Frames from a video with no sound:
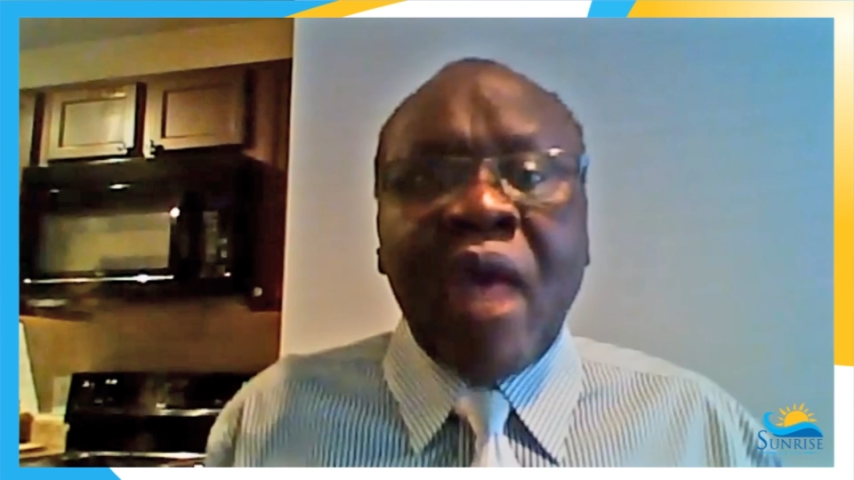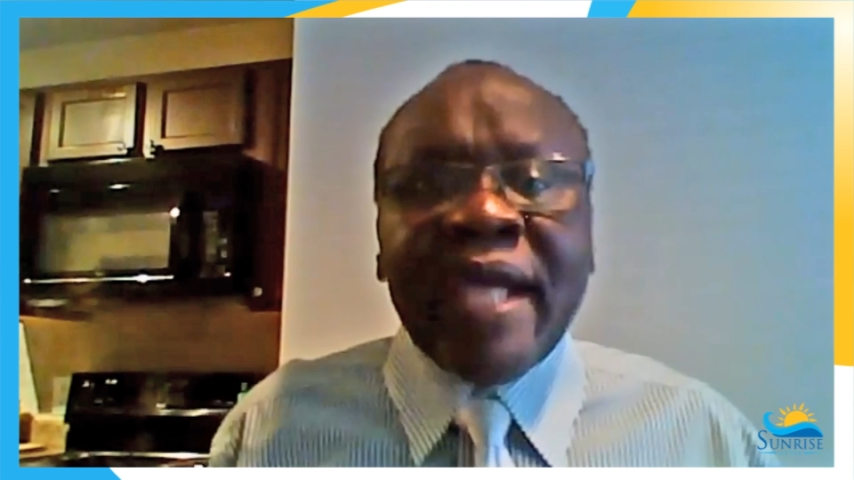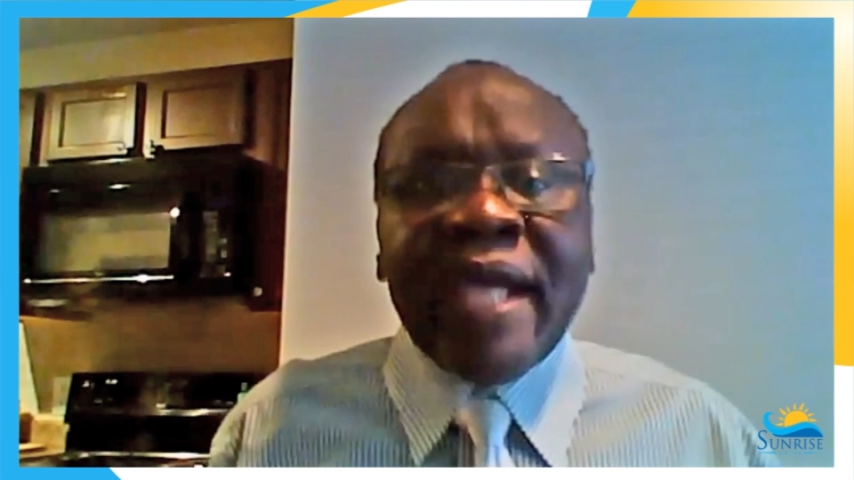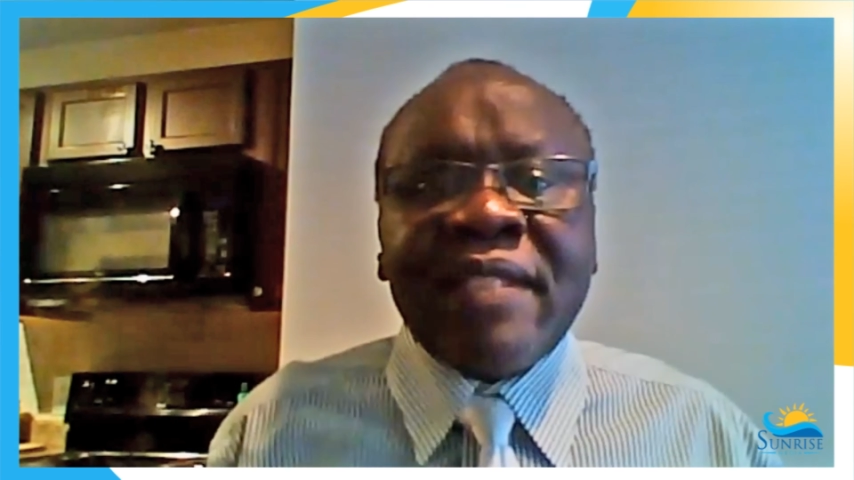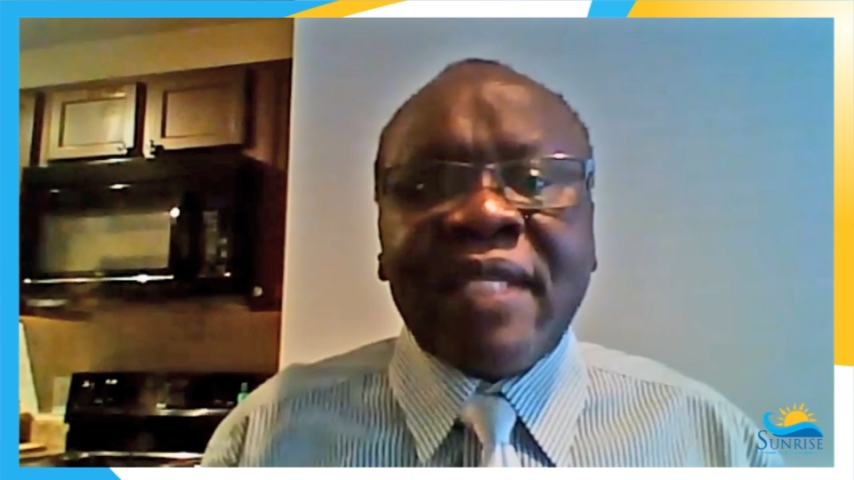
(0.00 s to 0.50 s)

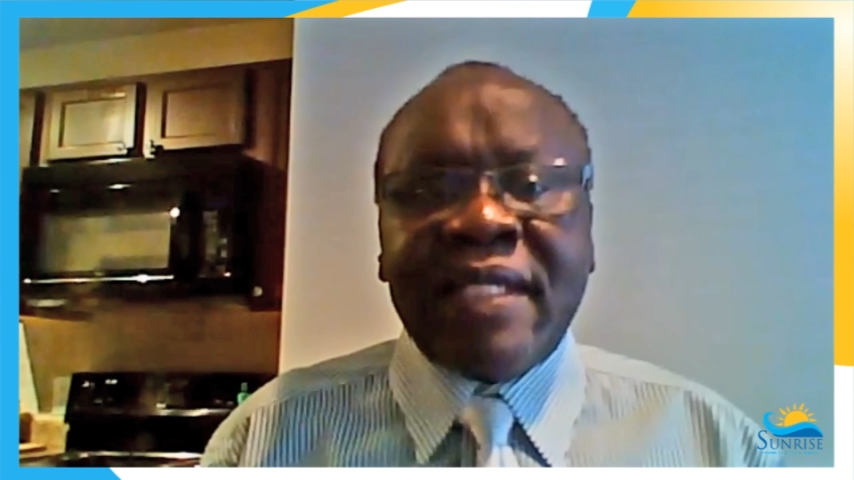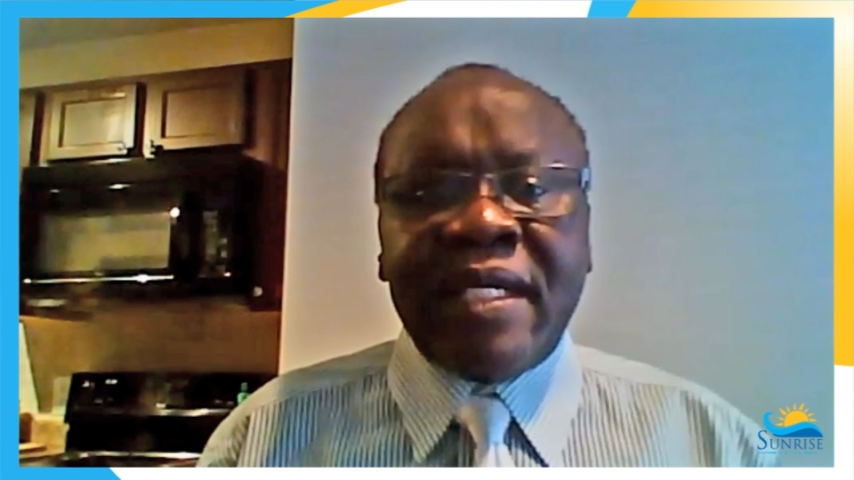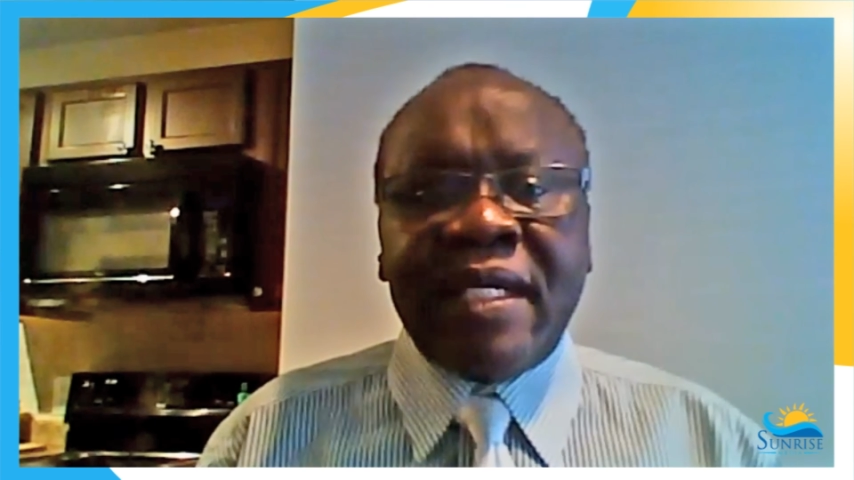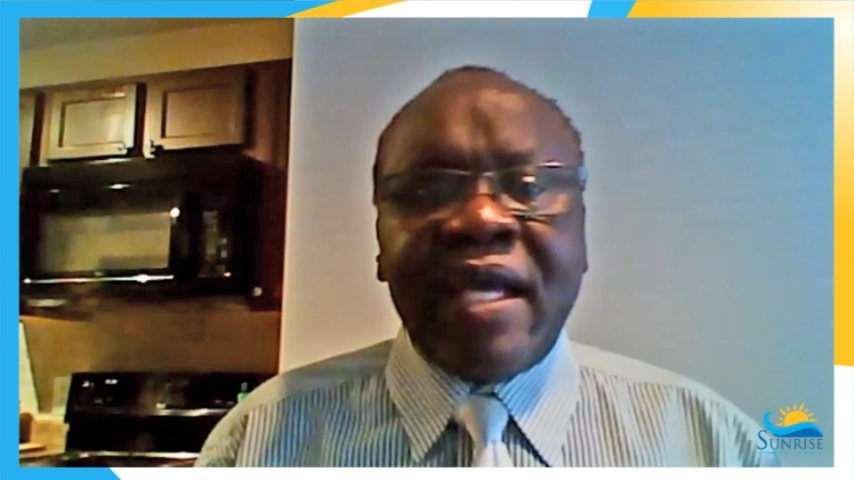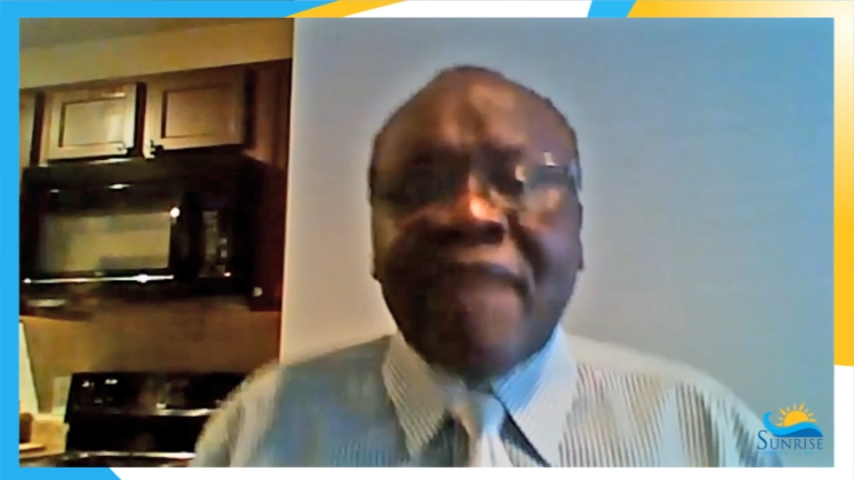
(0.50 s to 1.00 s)
is that
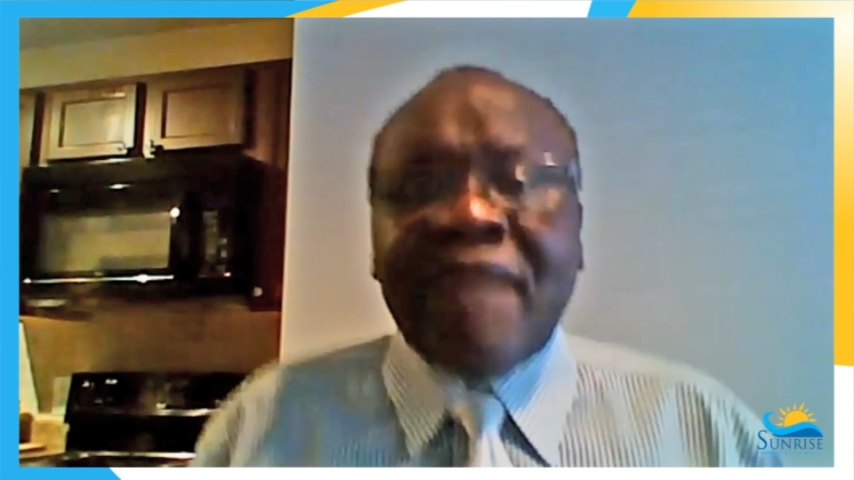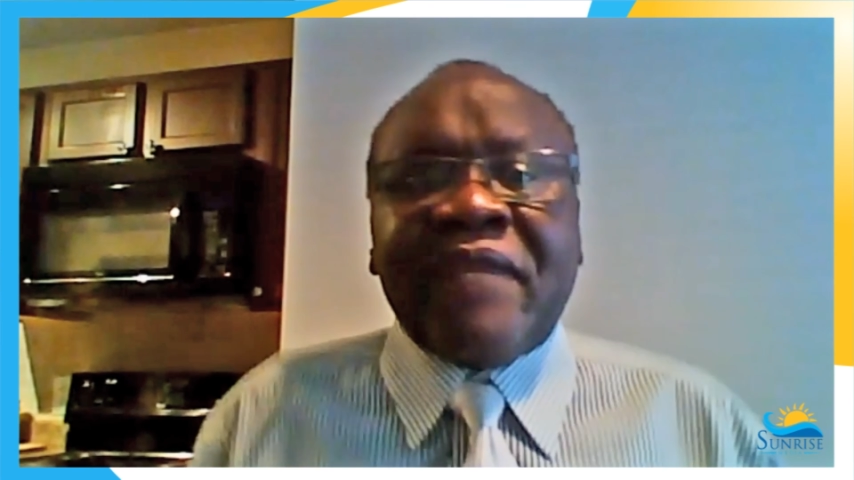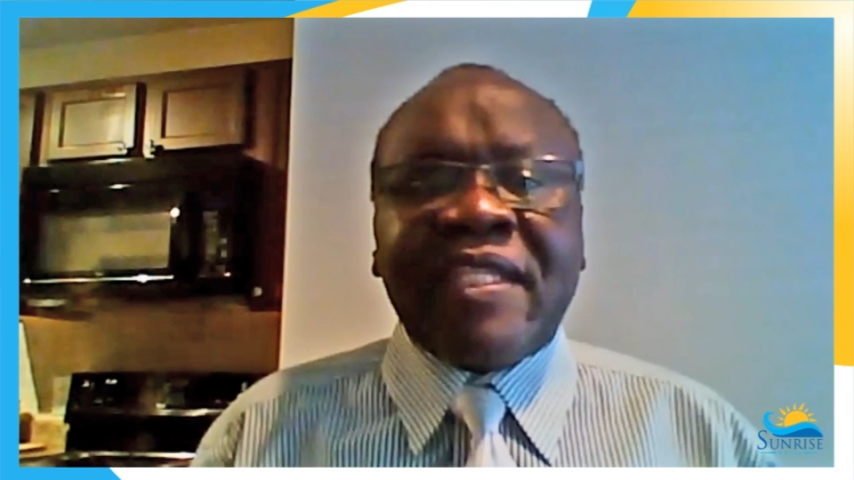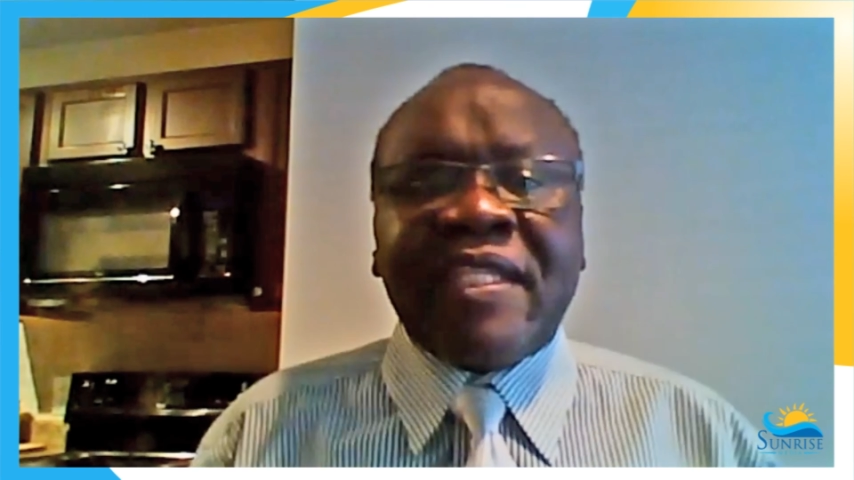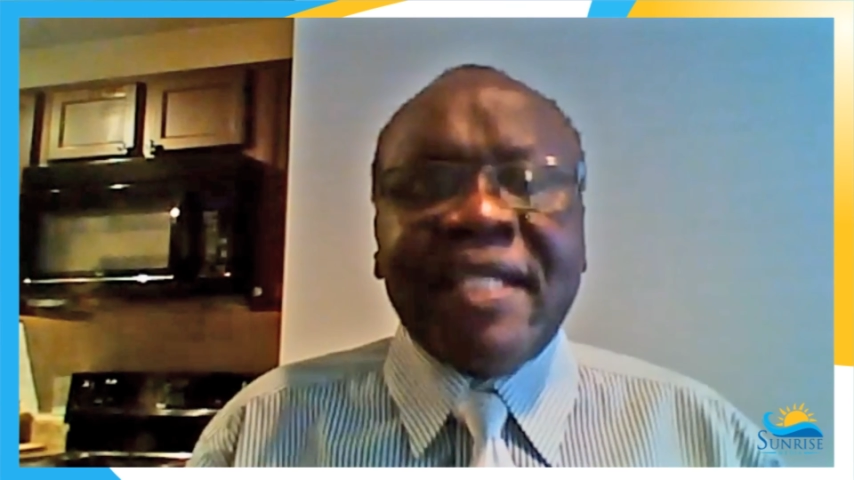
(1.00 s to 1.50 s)

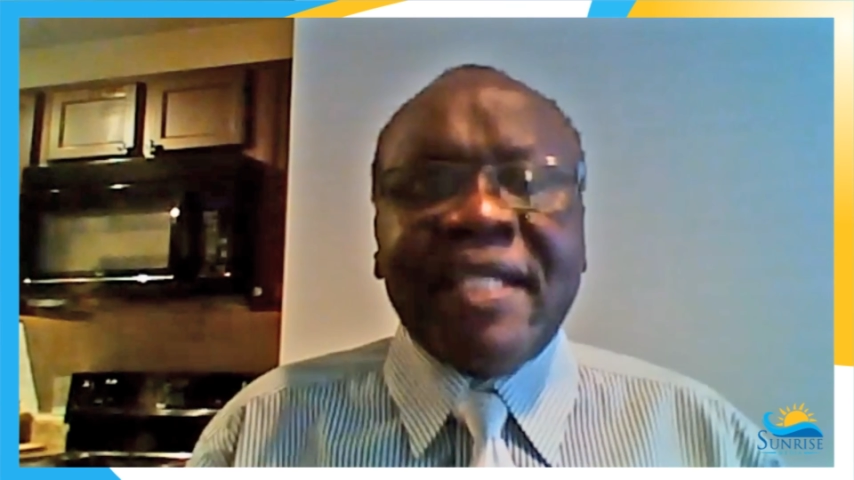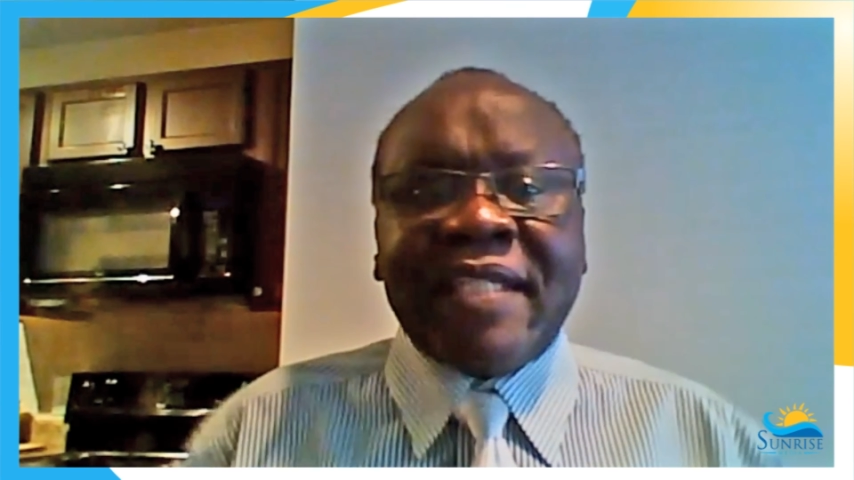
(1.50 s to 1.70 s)
everything is